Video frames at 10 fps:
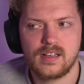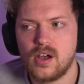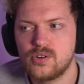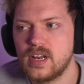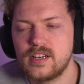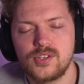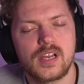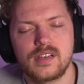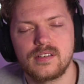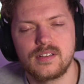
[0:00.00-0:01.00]
how could I do
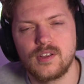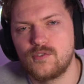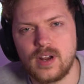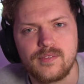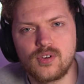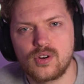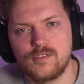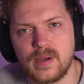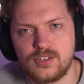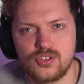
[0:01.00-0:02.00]
that in the framework of
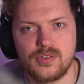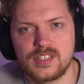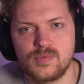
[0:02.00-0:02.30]
my choice?